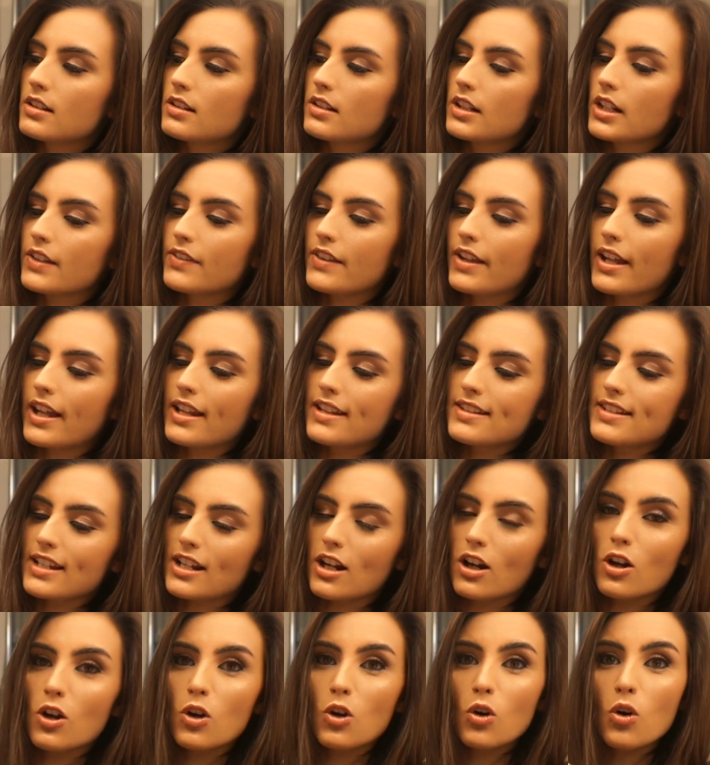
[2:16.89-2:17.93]
Look at that. It's
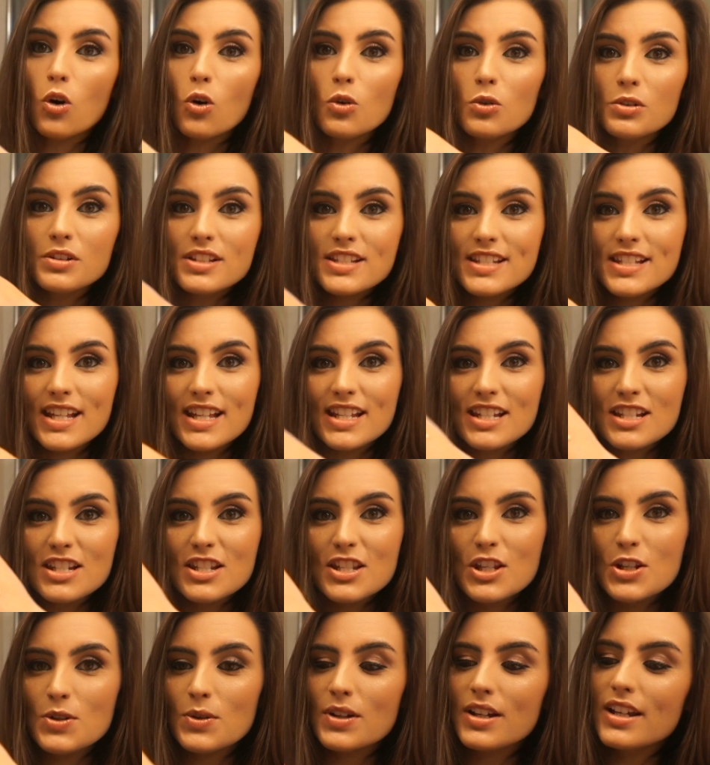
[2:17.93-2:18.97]
like gold tint
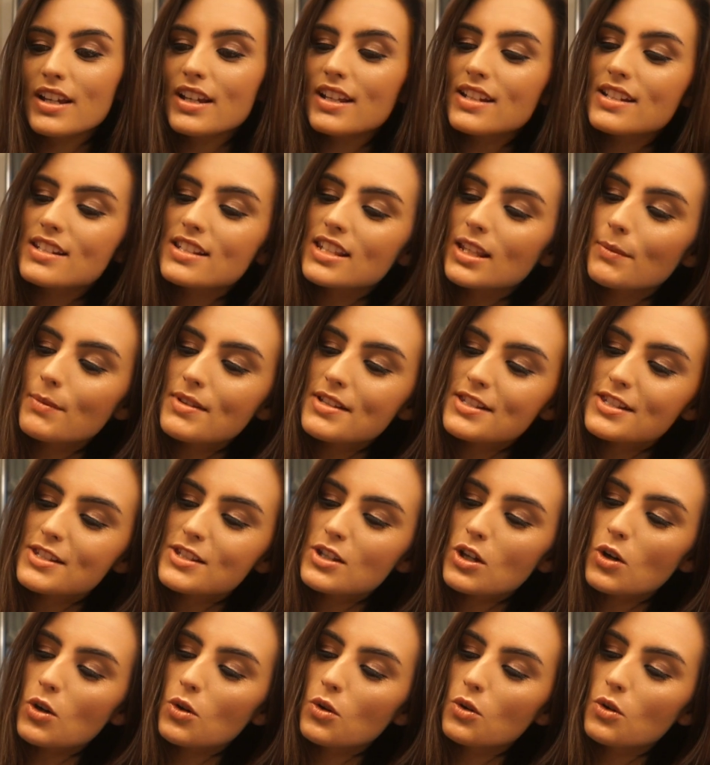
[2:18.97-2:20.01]
to it. It's gonna be
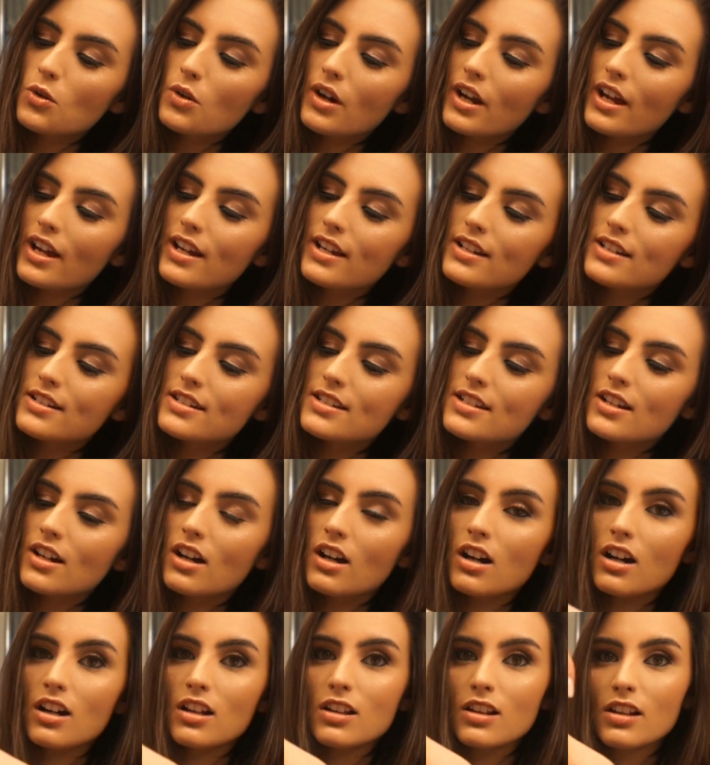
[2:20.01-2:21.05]
so great.
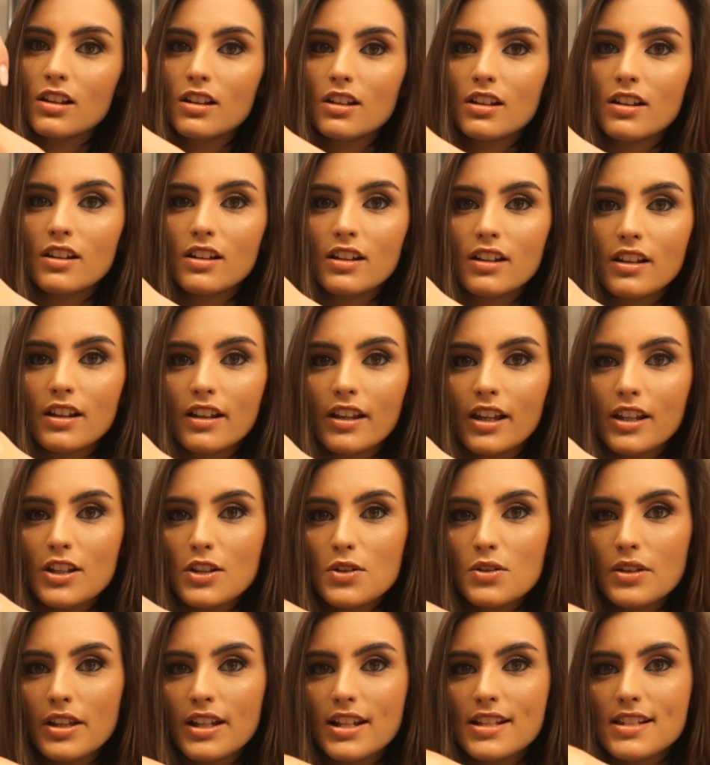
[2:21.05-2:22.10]
Oh, can
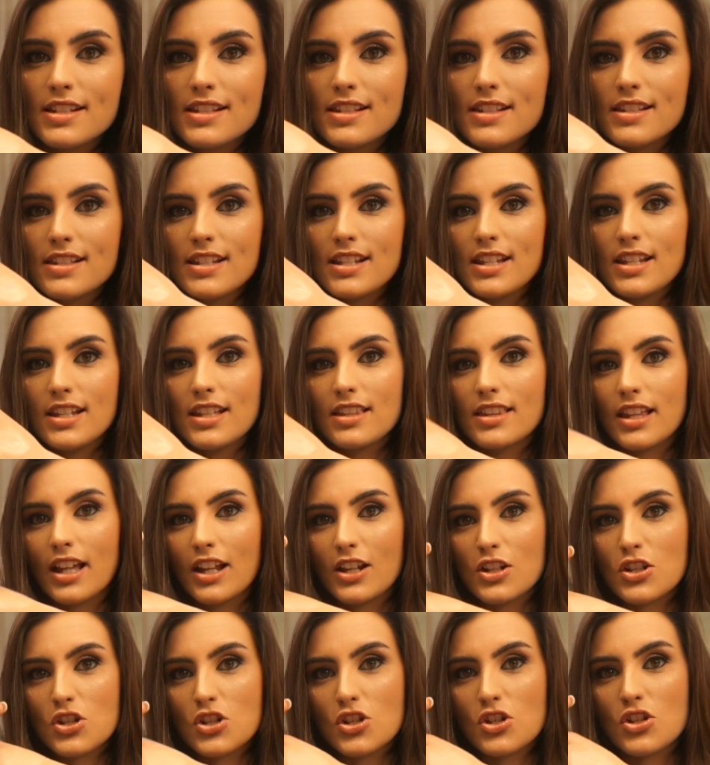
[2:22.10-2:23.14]
you like see
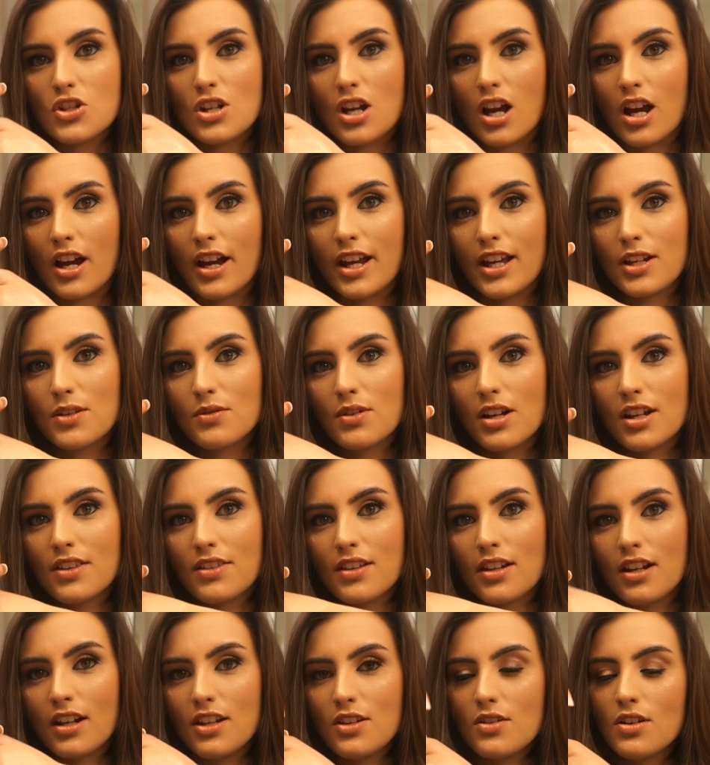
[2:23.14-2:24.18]
that shine right
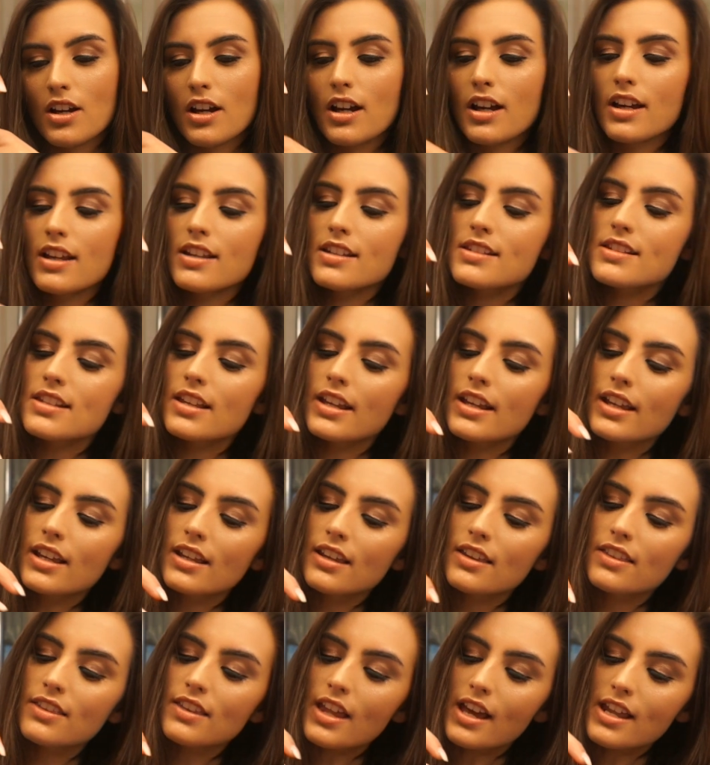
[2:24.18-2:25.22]
there, you guys?
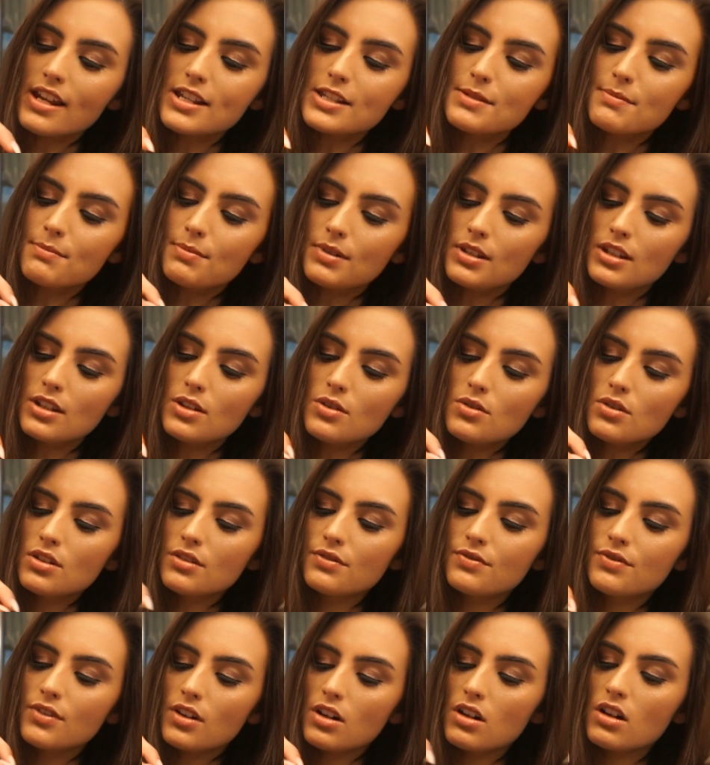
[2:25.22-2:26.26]
Like, that is
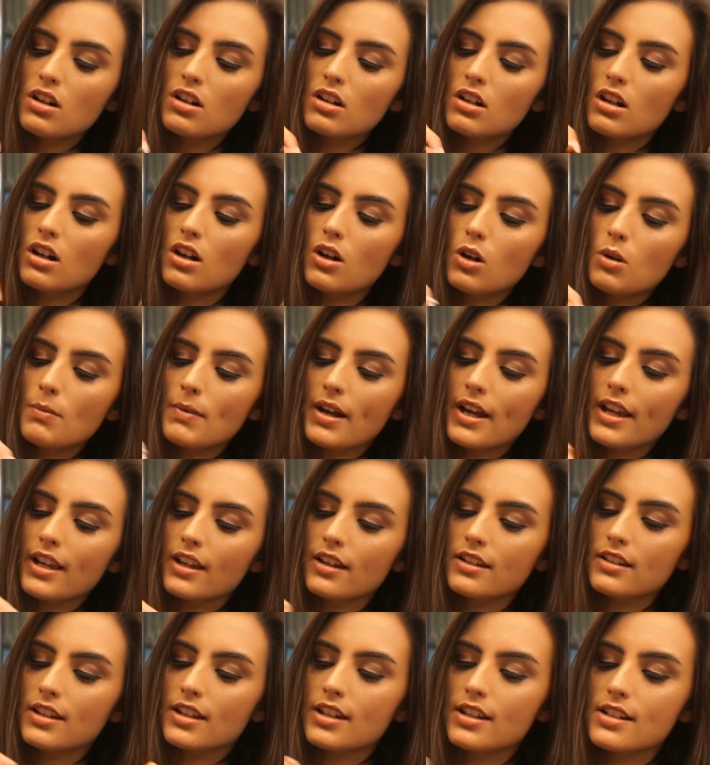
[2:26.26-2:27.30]
beautiful. Oh my
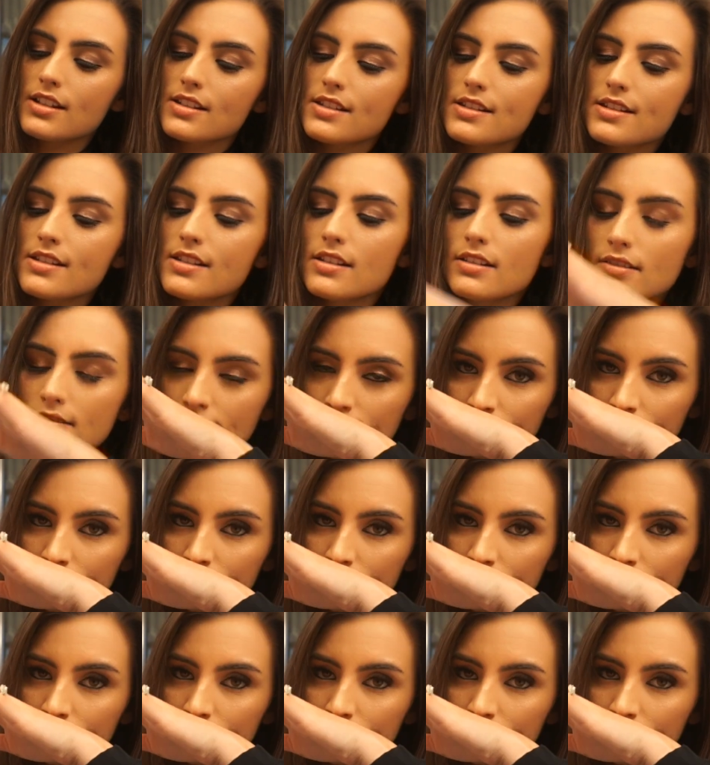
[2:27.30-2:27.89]
goodness.